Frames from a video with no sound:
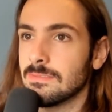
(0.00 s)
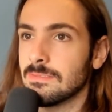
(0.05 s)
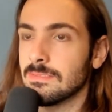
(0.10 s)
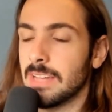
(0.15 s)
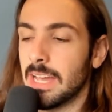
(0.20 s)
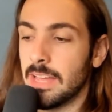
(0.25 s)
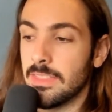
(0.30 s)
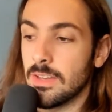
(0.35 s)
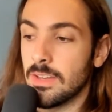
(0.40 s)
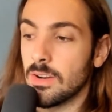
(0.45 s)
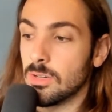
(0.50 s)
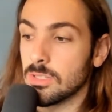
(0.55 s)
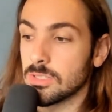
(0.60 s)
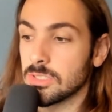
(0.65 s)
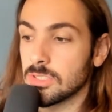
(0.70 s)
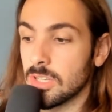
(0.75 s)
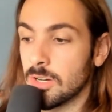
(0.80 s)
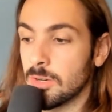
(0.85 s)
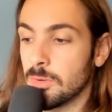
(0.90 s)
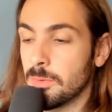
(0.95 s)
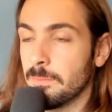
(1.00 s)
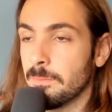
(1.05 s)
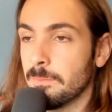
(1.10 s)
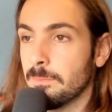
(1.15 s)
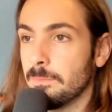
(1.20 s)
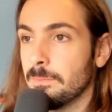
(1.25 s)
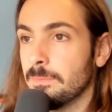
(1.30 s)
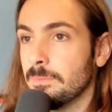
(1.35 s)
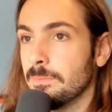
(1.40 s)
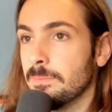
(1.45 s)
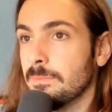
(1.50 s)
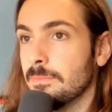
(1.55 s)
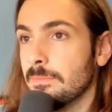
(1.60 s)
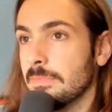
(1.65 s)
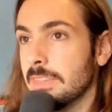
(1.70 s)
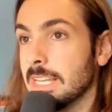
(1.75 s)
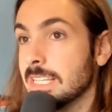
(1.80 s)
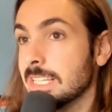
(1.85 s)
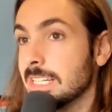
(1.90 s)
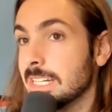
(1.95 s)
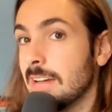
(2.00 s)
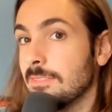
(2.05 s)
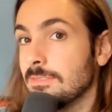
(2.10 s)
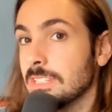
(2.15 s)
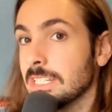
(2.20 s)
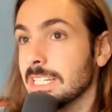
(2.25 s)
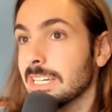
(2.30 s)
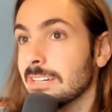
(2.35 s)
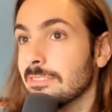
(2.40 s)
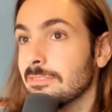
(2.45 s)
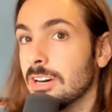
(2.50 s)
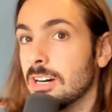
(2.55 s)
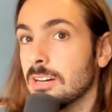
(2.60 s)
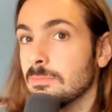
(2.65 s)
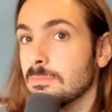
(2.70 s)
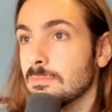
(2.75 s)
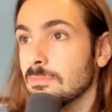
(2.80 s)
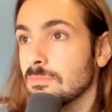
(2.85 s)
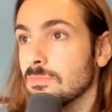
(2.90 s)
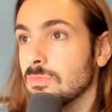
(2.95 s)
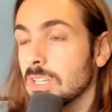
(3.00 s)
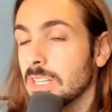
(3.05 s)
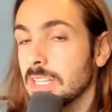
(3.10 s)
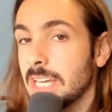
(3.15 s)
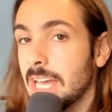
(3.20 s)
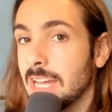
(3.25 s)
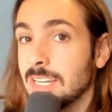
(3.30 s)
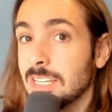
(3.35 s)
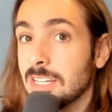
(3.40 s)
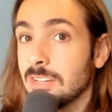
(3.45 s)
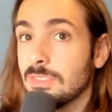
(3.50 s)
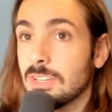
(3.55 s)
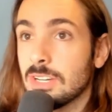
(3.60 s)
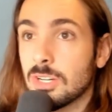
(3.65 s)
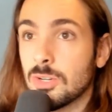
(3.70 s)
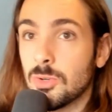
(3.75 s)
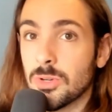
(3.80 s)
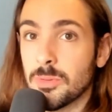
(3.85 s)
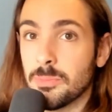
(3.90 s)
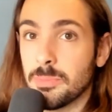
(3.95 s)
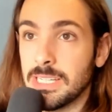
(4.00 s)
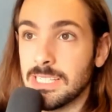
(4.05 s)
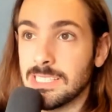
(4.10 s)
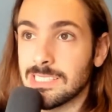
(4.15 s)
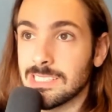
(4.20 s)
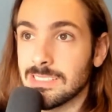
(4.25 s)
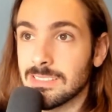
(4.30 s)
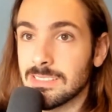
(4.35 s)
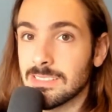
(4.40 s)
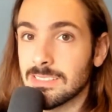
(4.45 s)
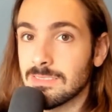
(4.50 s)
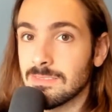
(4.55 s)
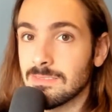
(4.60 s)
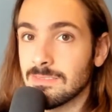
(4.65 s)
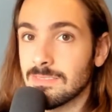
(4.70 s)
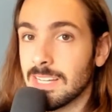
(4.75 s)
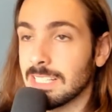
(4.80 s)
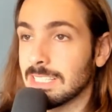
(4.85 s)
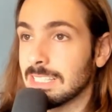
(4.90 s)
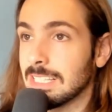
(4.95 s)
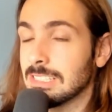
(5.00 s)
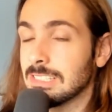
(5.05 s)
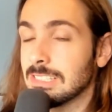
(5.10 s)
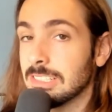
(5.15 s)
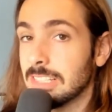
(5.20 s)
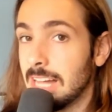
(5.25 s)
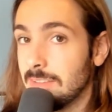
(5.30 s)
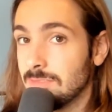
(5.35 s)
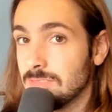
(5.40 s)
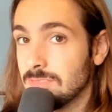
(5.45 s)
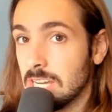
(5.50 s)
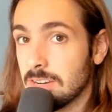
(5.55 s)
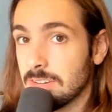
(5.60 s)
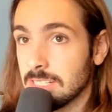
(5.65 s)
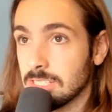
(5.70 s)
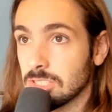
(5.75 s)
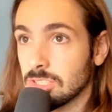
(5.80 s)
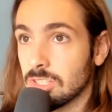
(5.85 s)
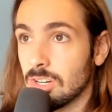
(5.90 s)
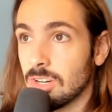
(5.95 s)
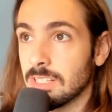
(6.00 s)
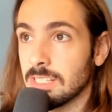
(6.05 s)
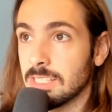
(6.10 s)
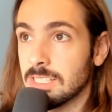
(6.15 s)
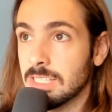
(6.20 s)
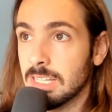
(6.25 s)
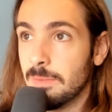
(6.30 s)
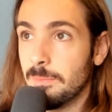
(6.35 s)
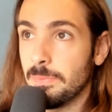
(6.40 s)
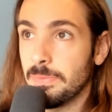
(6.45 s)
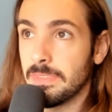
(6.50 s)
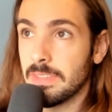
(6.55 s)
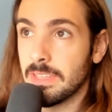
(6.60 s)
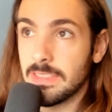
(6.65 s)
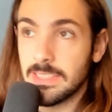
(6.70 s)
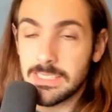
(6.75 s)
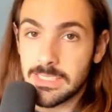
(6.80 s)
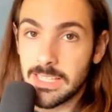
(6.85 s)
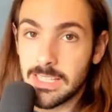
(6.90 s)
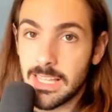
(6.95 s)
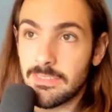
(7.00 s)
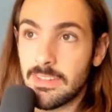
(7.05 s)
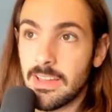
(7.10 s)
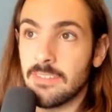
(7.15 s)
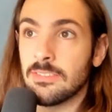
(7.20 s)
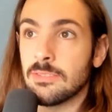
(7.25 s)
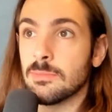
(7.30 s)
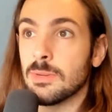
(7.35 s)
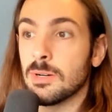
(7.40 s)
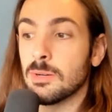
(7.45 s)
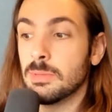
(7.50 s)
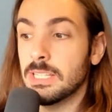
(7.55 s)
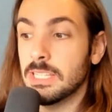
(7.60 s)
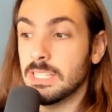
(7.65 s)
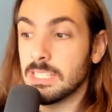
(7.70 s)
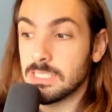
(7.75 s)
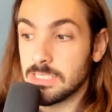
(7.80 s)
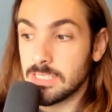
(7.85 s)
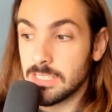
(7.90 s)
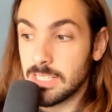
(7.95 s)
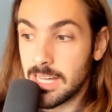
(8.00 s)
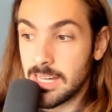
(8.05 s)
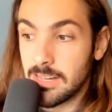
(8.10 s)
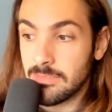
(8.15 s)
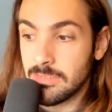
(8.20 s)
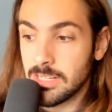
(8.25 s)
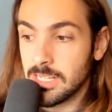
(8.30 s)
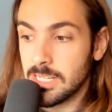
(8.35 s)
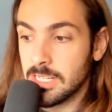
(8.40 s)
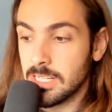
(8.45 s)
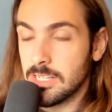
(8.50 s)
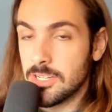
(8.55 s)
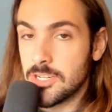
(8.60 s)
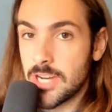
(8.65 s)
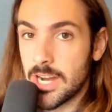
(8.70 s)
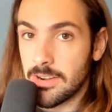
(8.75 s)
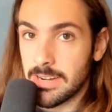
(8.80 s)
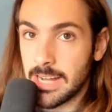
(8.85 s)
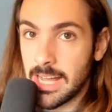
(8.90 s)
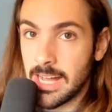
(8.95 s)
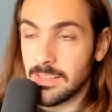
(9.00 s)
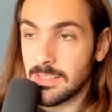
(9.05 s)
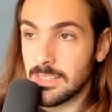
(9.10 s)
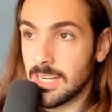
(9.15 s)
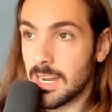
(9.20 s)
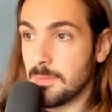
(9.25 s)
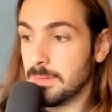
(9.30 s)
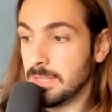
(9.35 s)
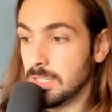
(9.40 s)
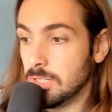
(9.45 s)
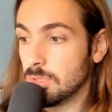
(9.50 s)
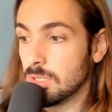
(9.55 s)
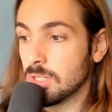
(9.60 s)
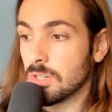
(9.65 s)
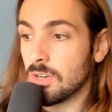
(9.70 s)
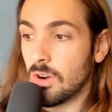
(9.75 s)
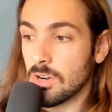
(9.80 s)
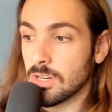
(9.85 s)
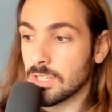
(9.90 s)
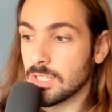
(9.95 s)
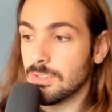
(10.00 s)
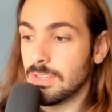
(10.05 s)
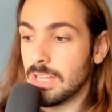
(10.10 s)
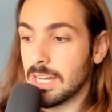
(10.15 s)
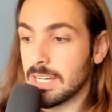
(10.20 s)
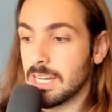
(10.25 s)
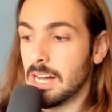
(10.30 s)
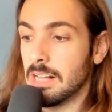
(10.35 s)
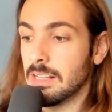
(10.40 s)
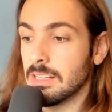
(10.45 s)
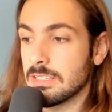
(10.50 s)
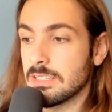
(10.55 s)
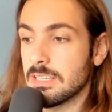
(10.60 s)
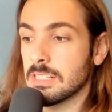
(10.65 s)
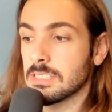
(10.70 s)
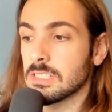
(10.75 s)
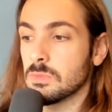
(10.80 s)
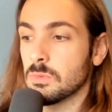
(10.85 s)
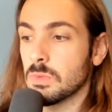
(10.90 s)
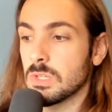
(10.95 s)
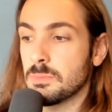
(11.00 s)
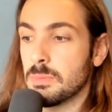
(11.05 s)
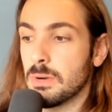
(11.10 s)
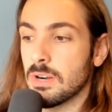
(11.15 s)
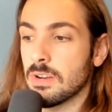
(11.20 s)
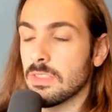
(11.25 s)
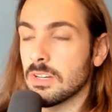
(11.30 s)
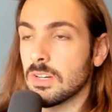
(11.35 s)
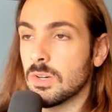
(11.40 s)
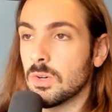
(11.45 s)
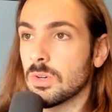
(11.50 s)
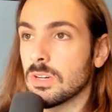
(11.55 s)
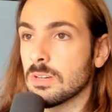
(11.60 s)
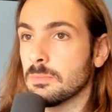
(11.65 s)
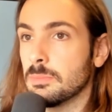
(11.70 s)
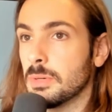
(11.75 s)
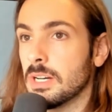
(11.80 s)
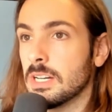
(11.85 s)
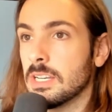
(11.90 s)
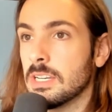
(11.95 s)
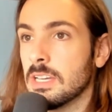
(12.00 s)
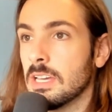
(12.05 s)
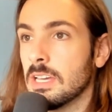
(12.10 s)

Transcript: And then also, they didn't have to give up really any of their core pieces. Like, they still have Darius Garland. They still have Evan Mobley. They still have Jared Allen. I mean, you could argue that Colin Sexton was part of the core, but